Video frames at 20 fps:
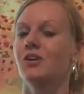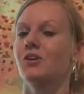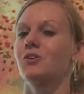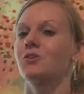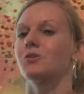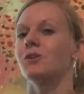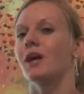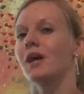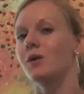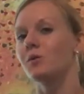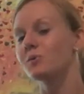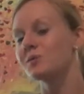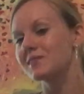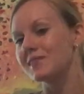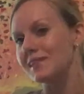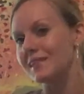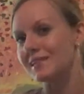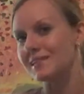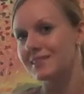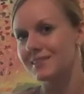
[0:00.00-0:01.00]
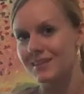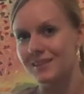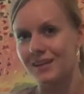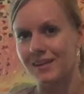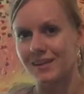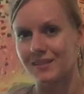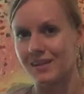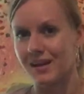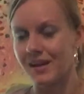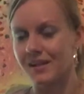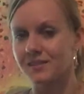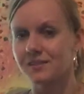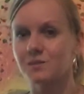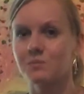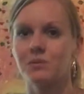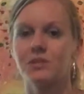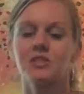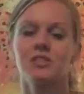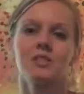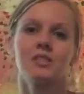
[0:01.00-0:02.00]
Your house is like that,
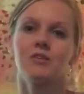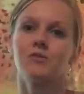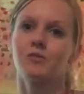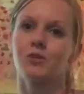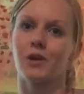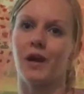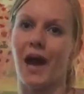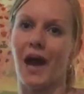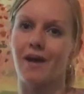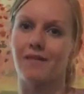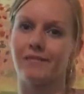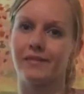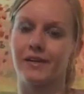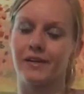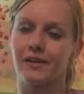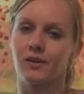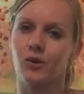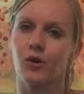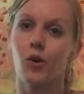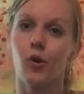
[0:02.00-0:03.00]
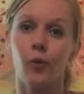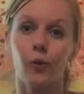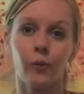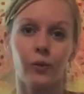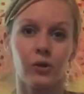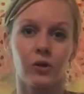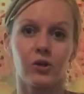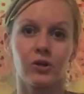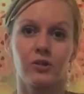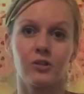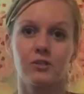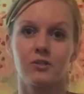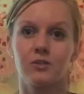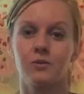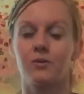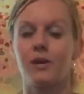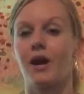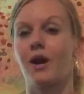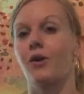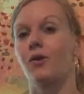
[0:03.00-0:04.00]
especially if you're having coworkers
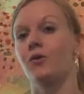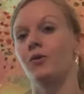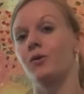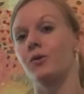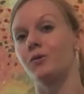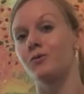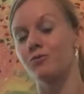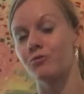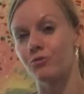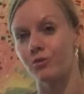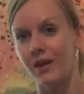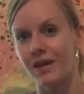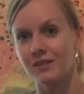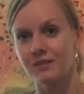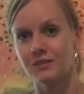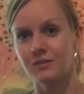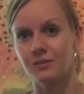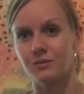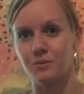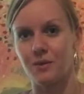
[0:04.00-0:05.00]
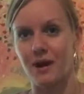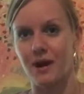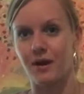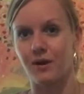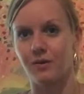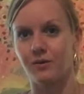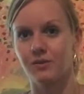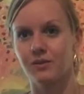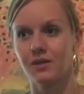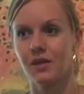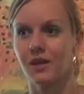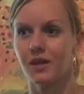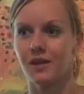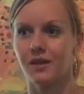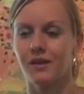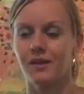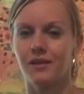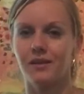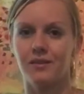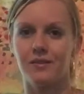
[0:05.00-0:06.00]
around or friends around.
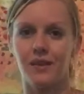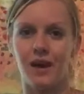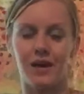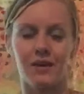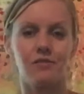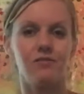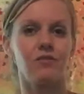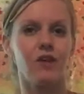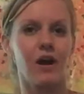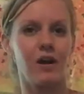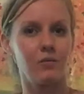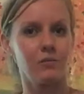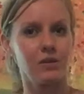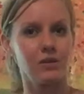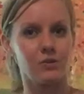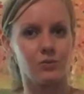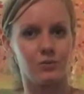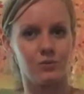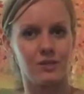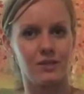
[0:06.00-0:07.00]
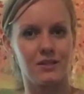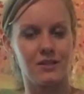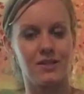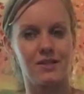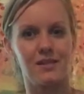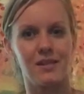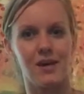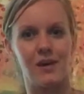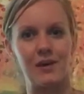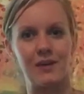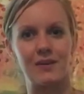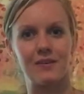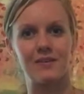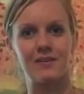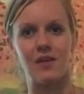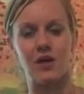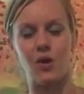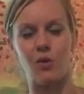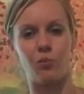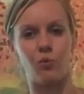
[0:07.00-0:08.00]
That environment really tells
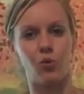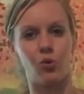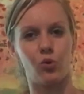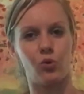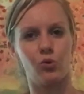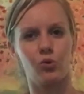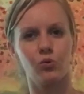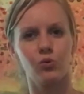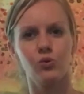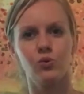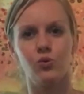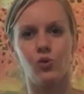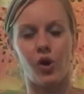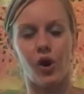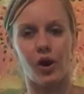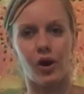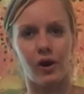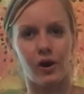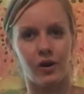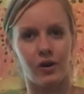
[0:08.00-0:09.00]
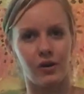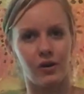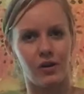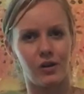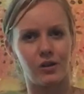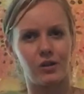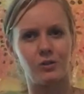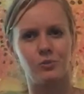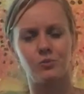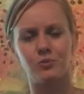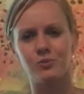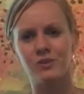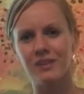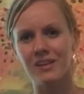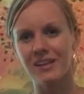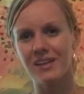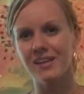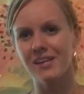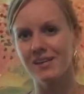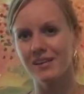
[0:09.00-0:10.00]
them who you are. Are you
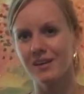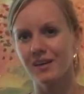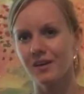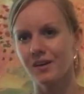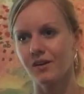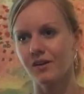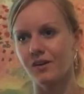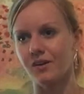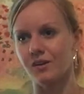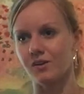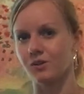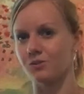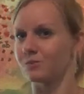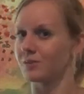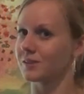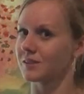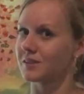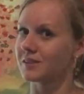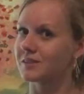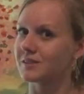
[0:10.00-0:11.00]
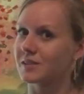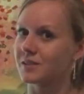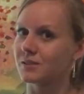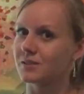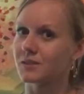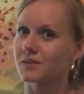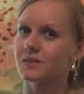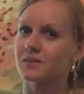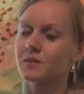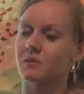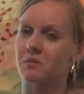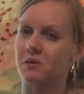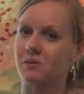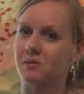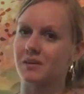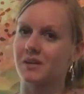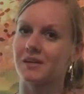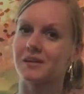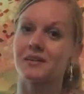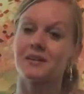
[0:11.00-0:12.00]
really serious
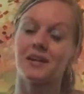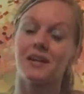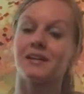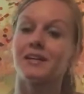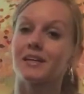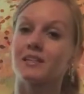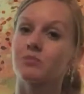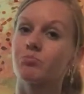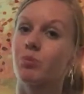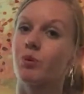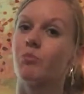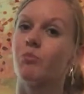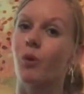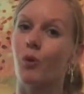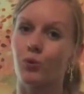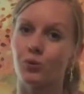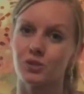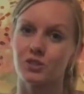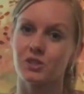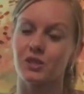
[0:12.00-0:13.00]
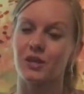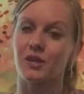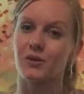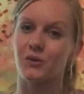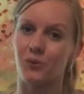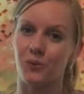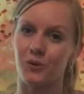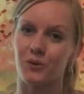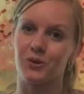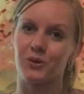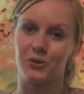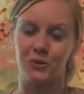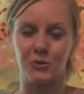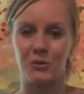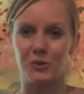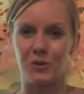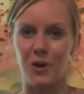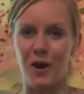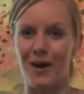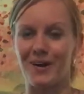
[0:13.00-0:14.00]
about getting that next promotion
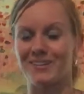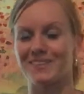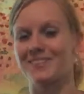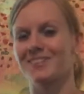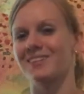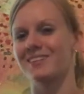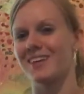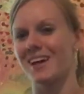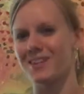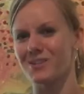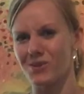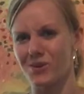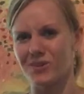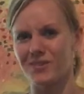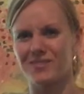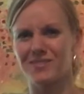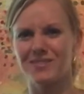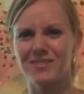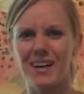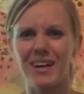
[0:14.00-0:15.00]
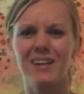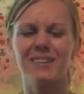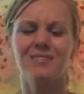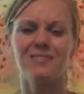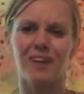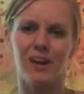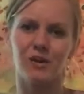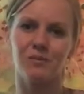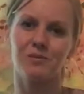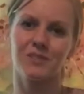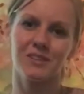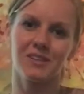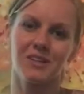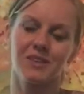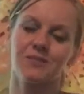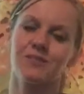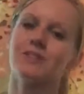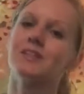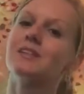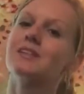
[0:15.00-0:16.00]
or not? That environment
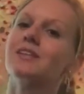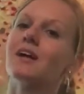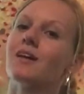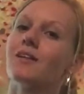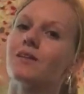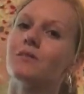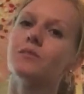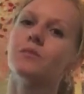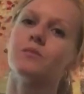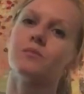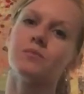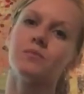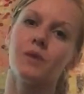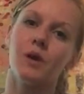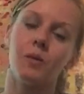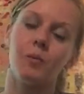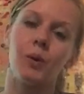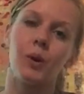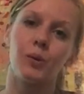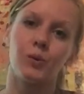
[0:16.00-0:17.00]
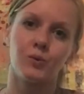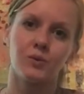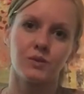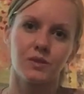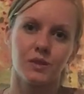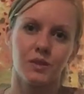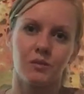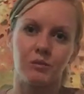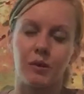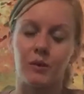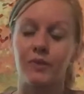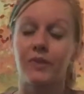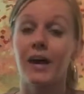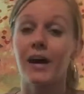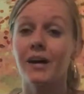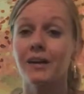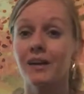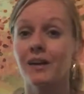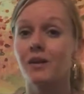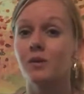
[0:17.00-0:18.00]
can really tell them about
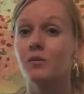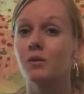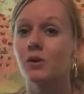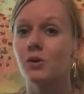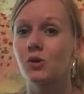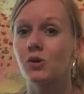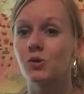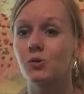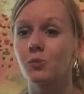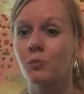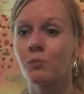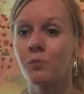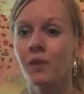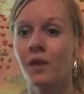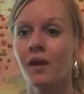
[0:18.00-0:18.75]
that and about you.